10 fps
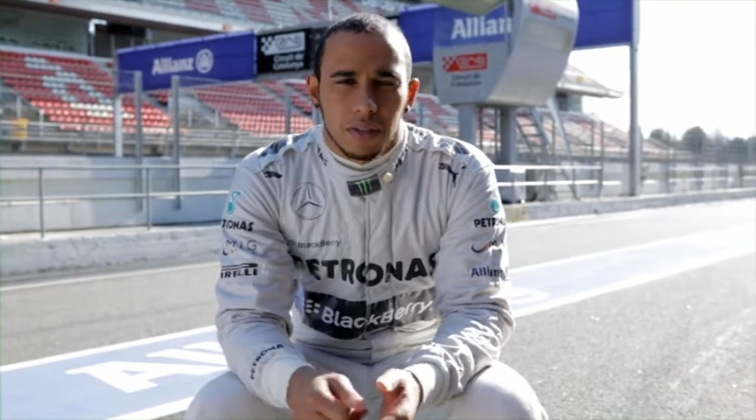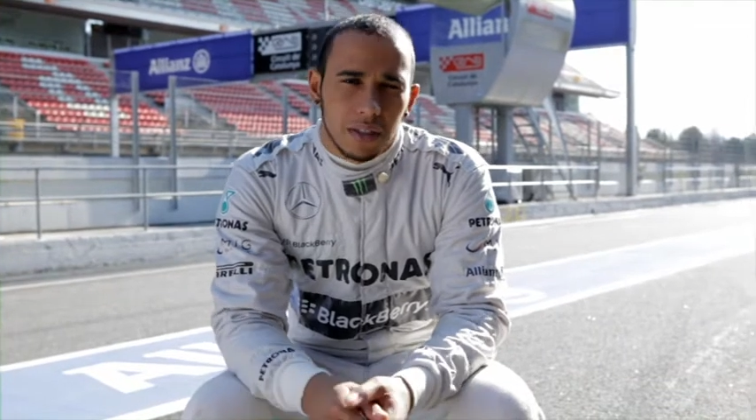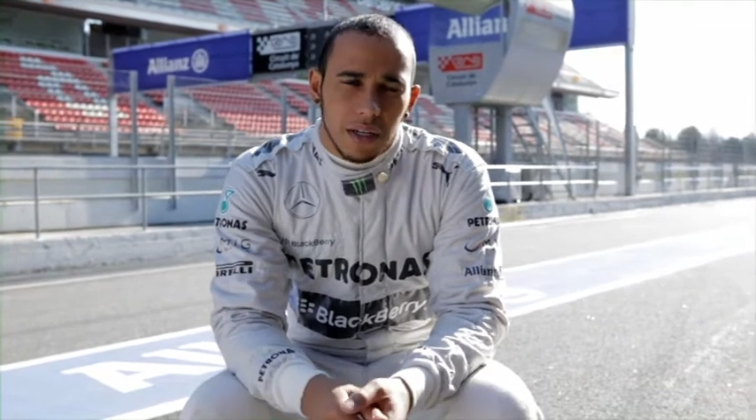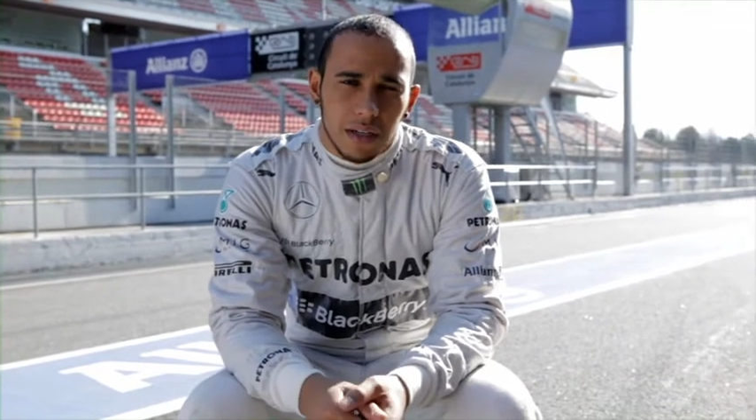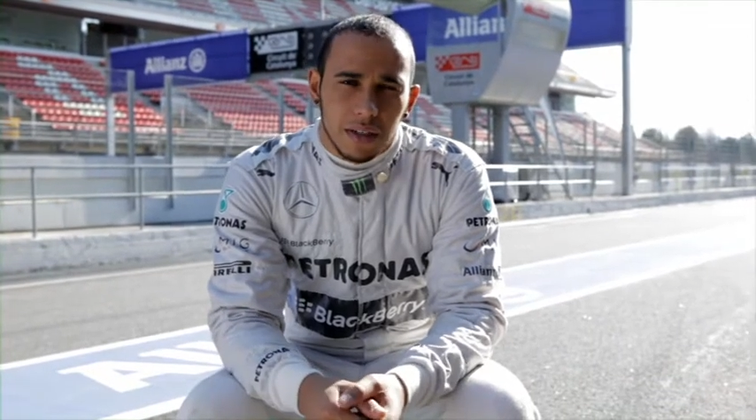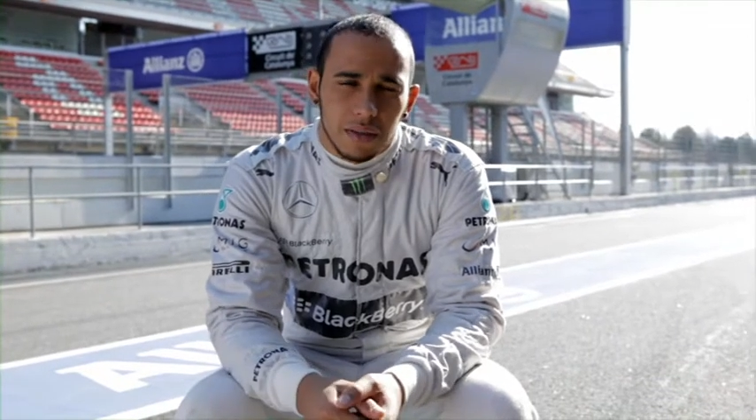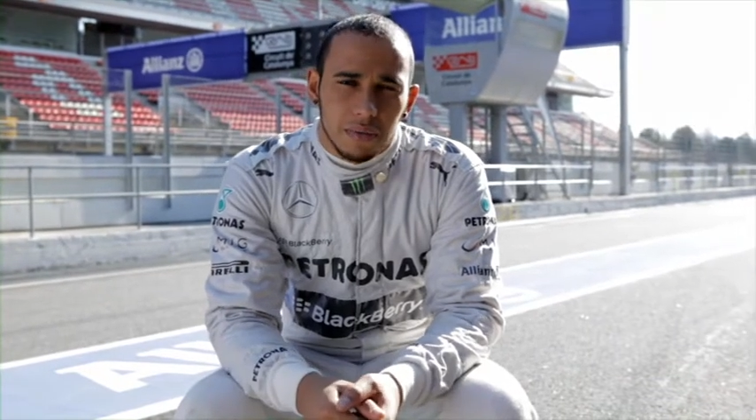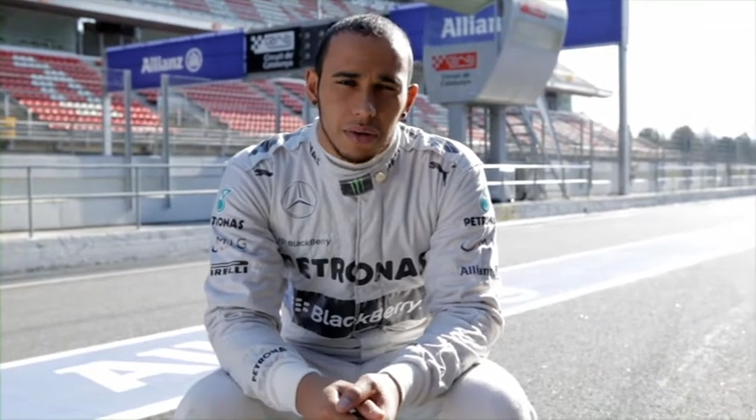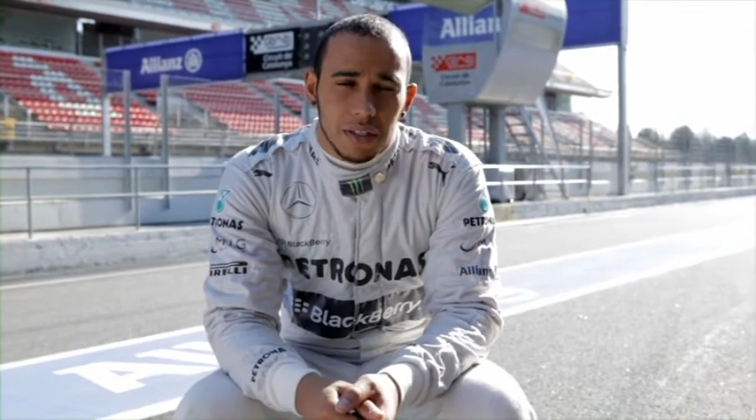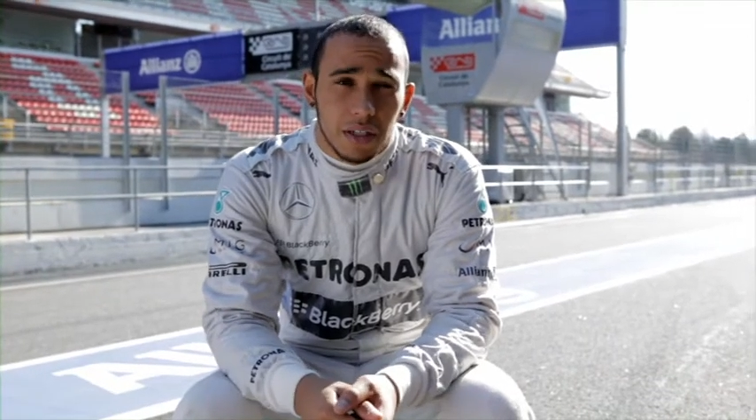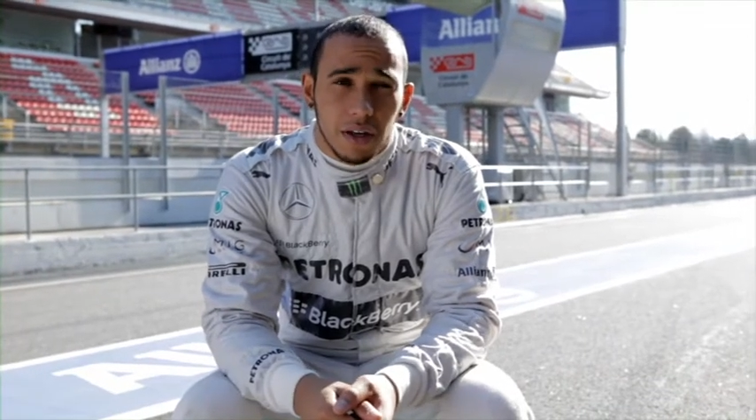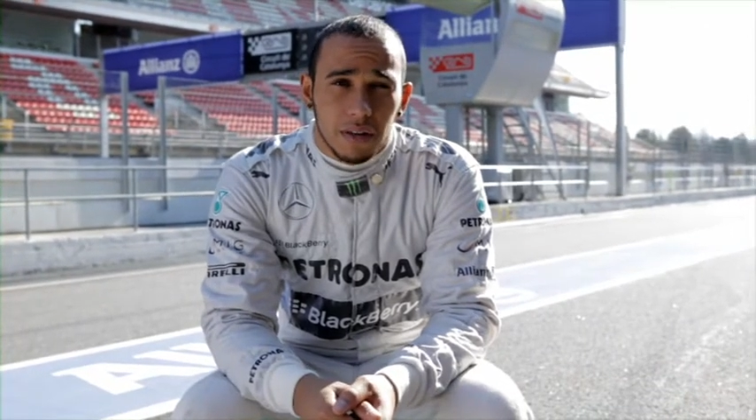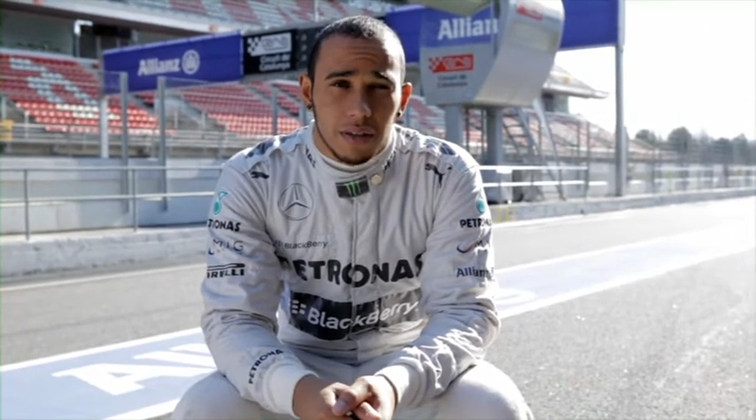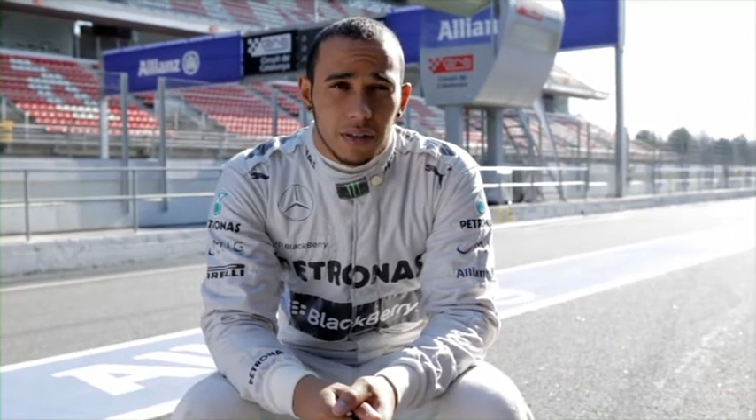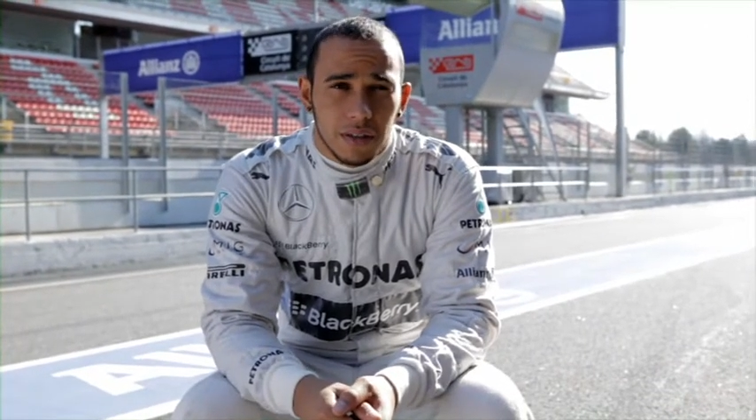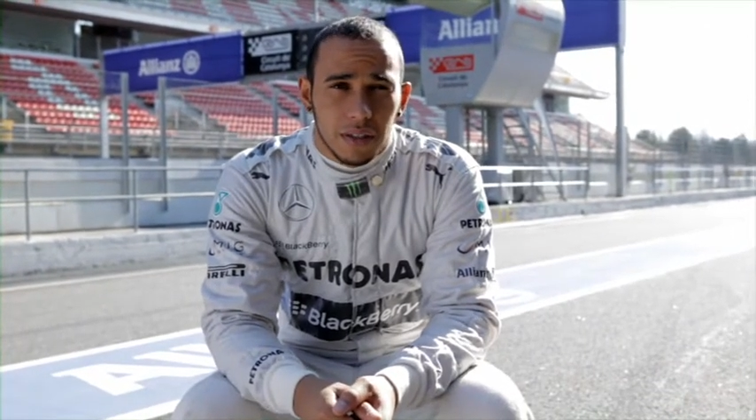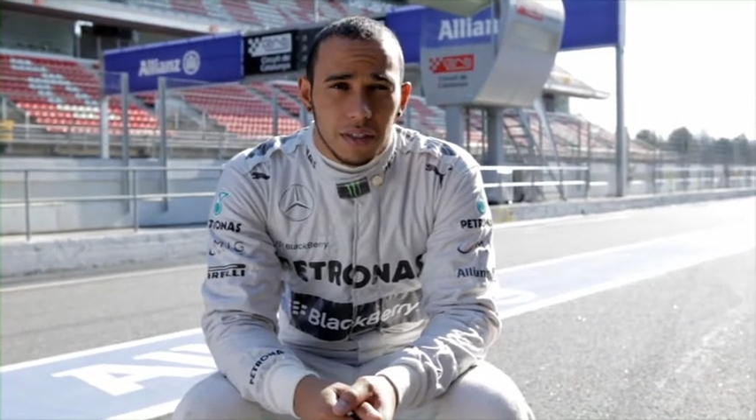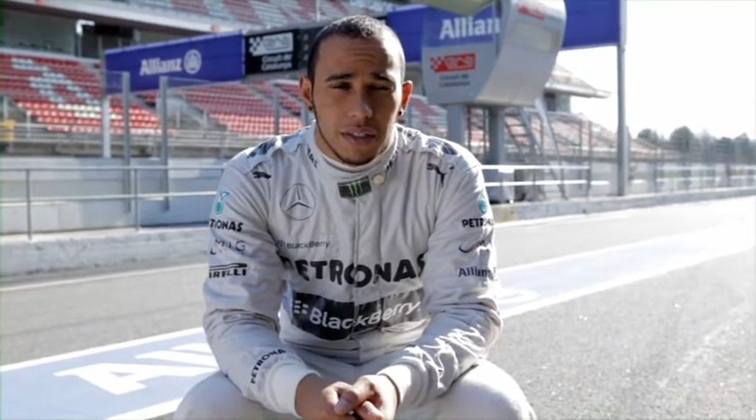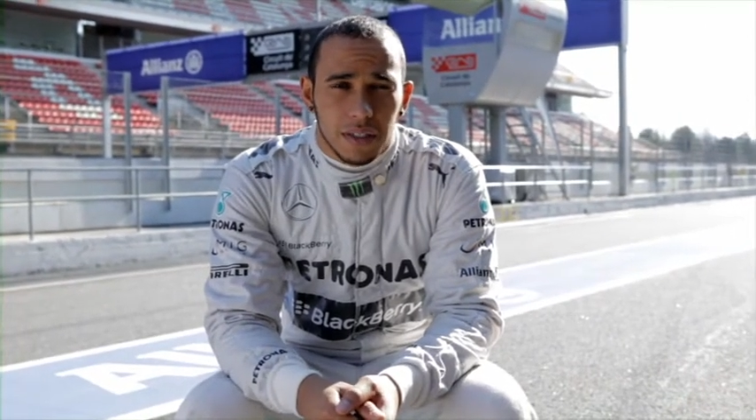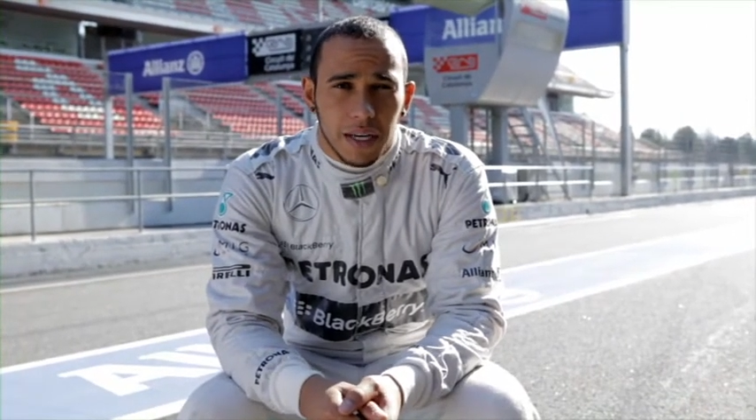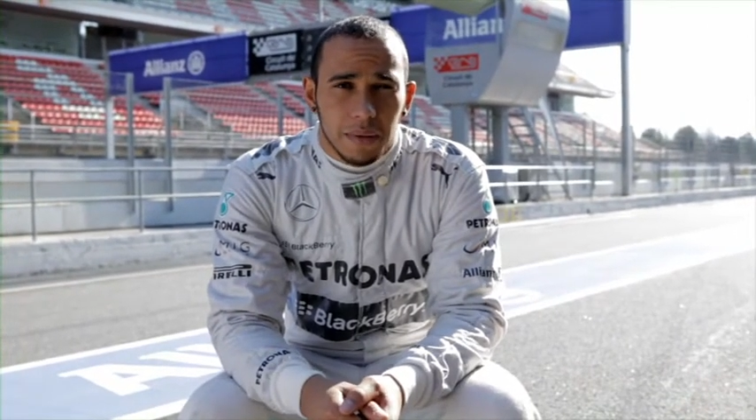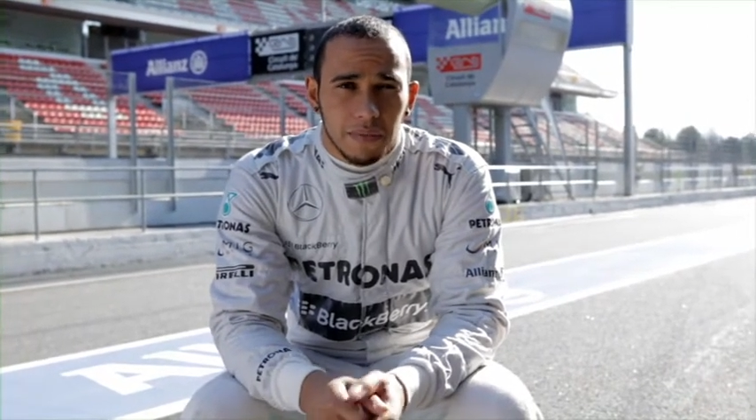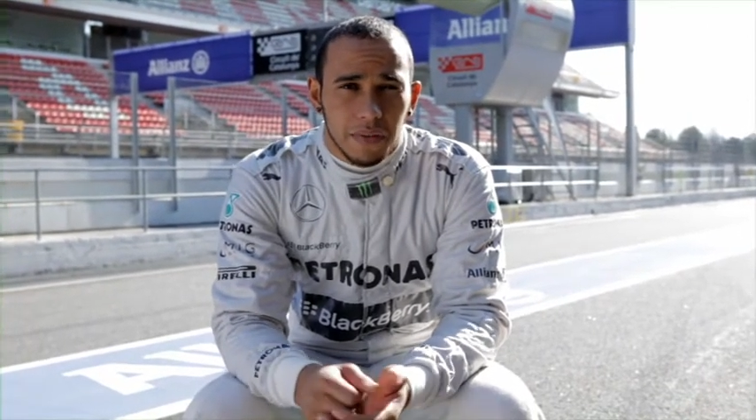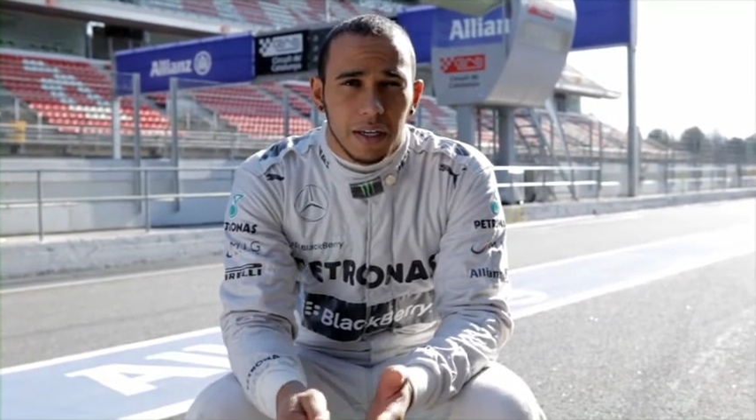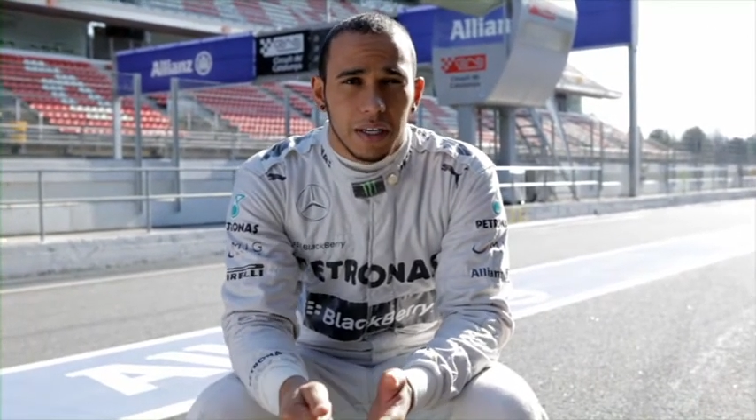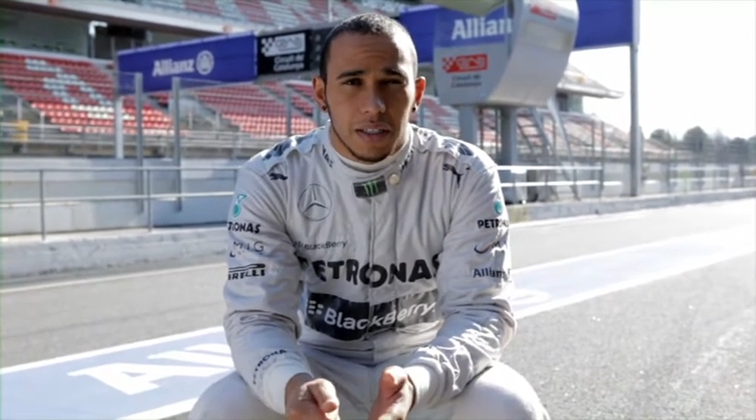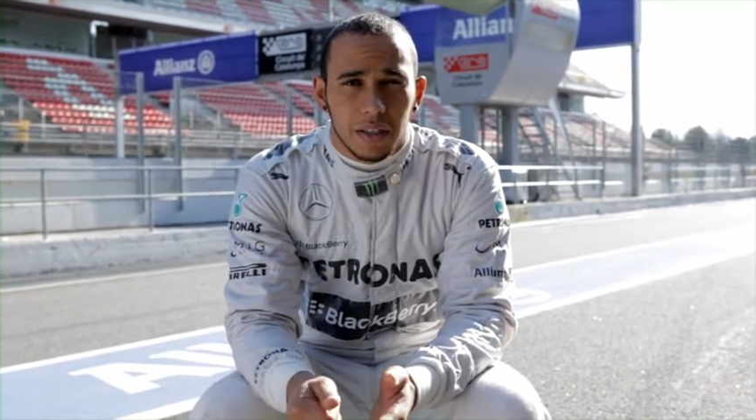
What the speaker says: It's like pressing KERS. It's the same feeling as